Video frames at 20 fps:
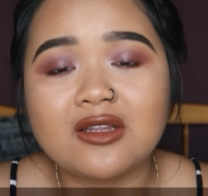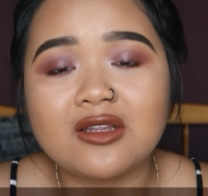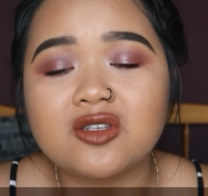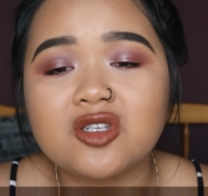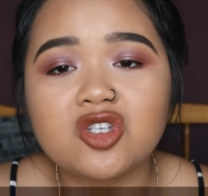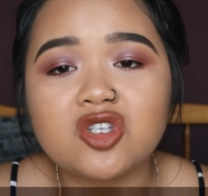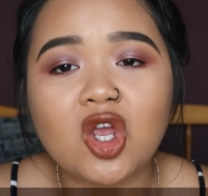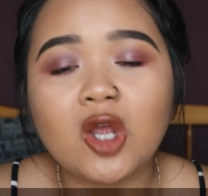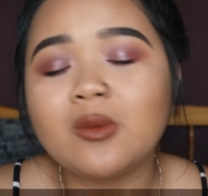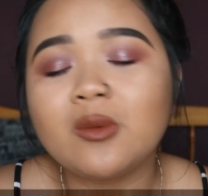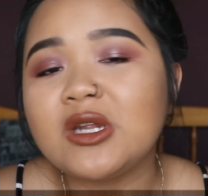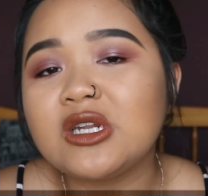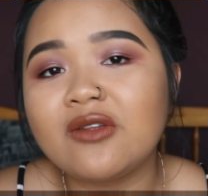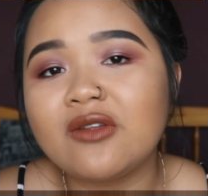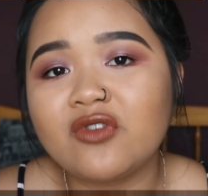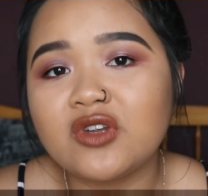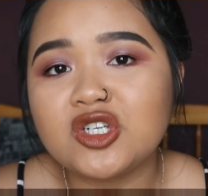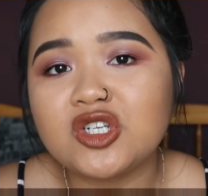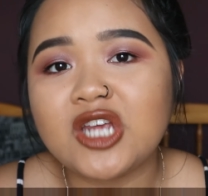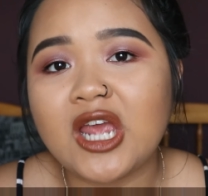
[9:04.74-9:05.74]
There's so many
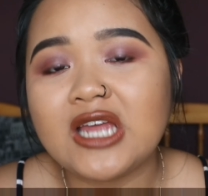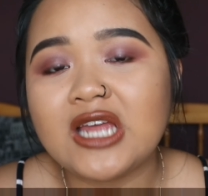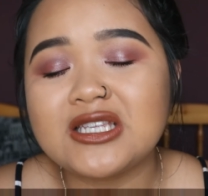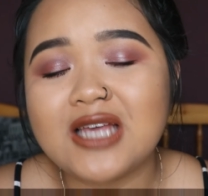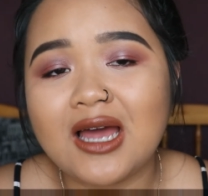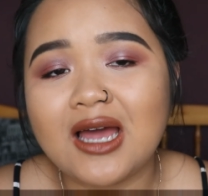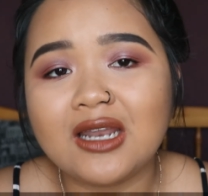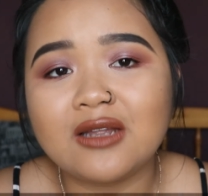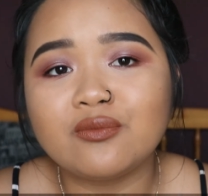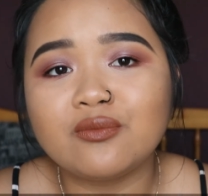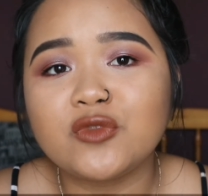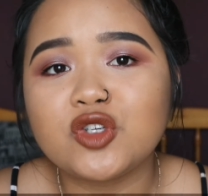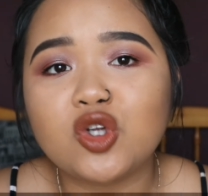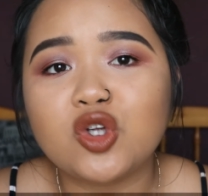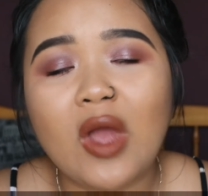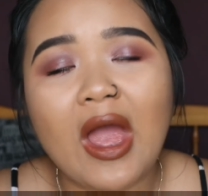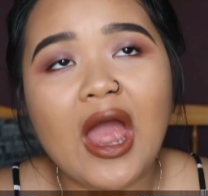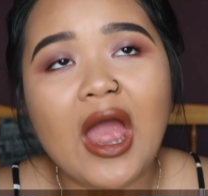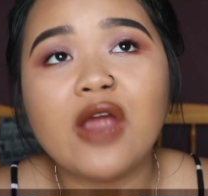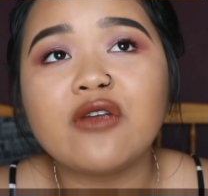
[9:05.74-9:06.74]
different shades, and I'm
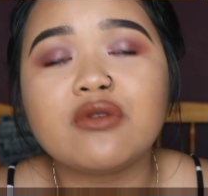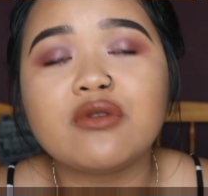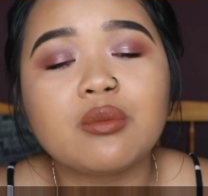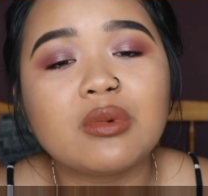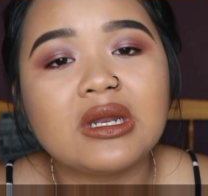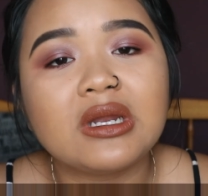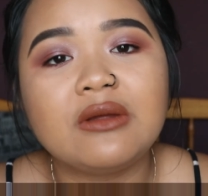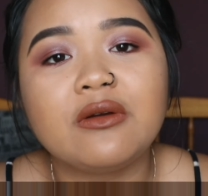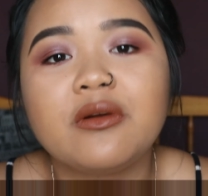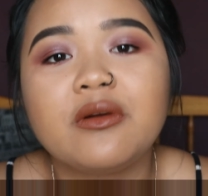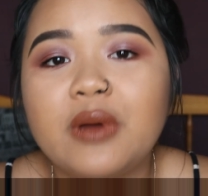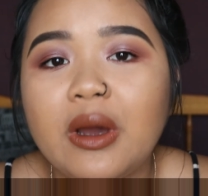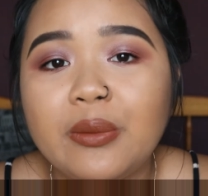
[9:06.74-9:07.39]
sure everyone